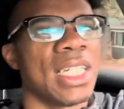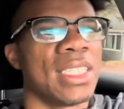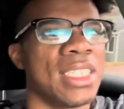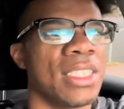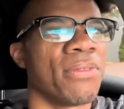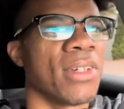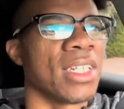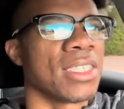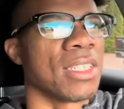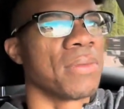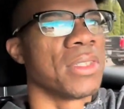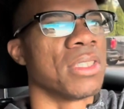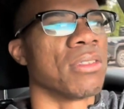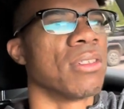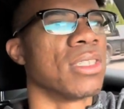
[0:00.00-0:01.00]
did find yourself
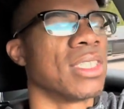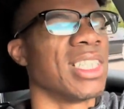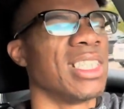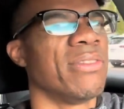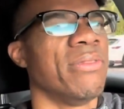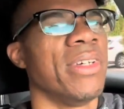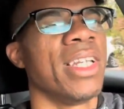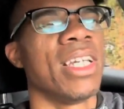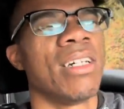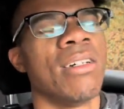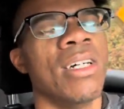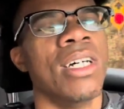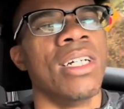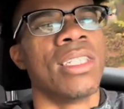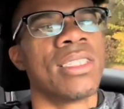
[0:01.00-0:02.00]
enjoying today's video,
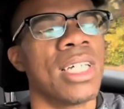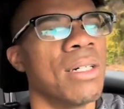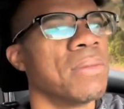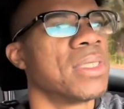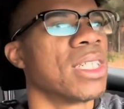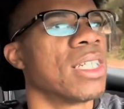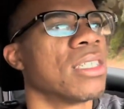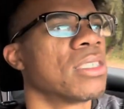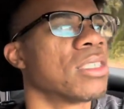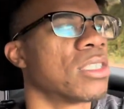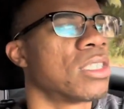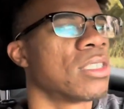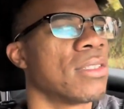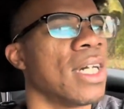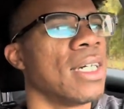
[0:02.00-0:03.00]
thumbs it up,
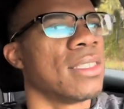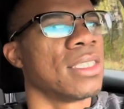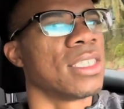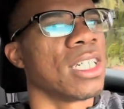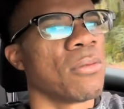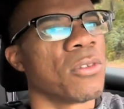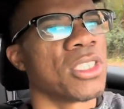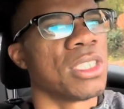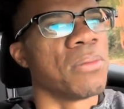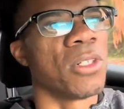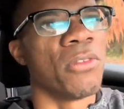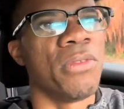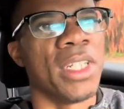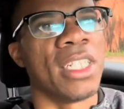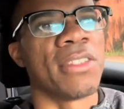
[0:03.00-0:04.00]
subscribe to the channel, see more
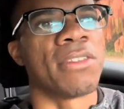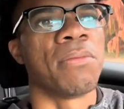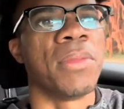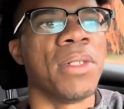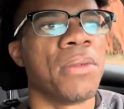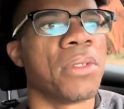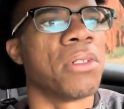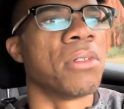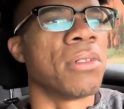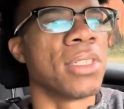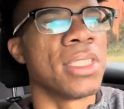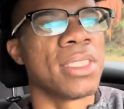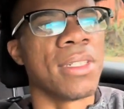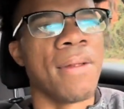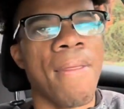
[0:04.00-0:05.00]
videos from me, of
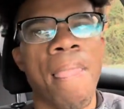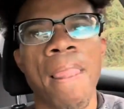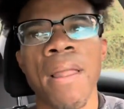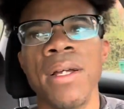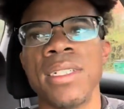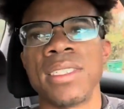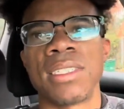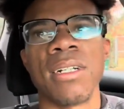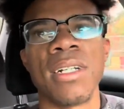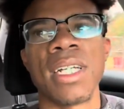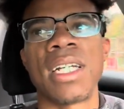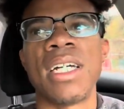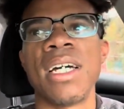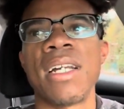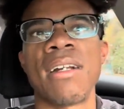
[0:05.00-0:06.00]
course. Sorry to
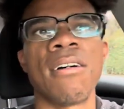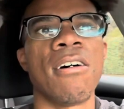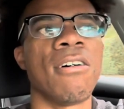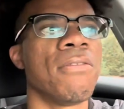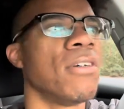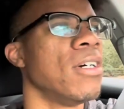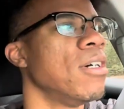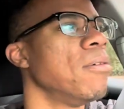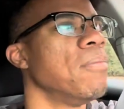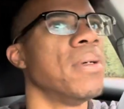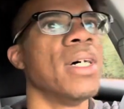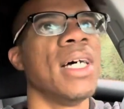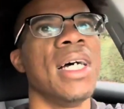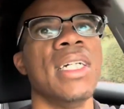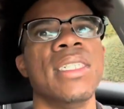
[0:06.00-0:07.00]
cut it off,
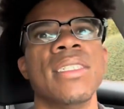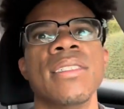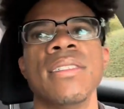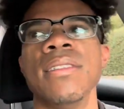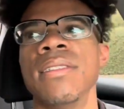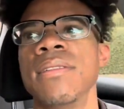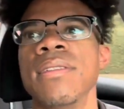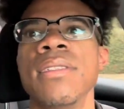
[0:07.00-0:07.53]
but hey, dude,